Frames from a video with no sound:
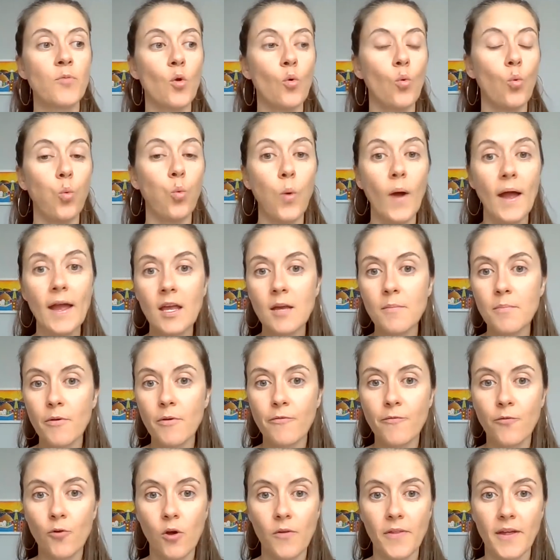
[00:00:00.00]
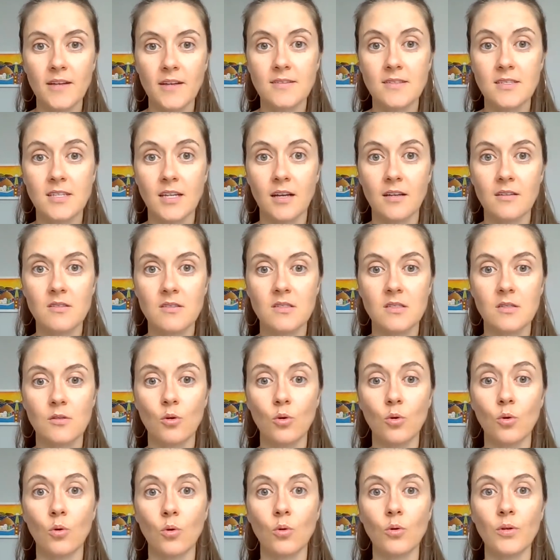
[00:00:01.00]
way before they start
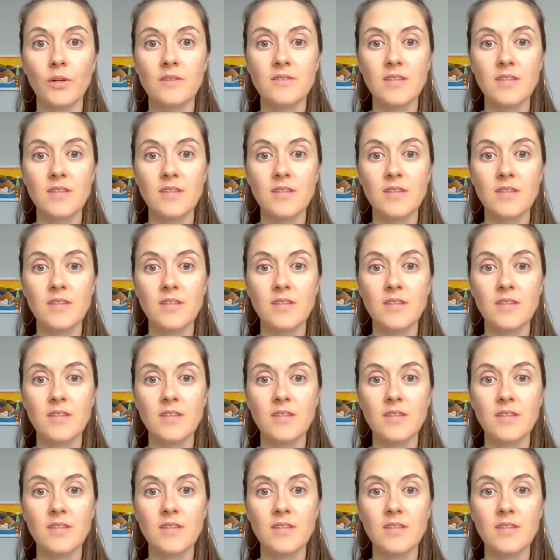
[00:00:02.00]
school.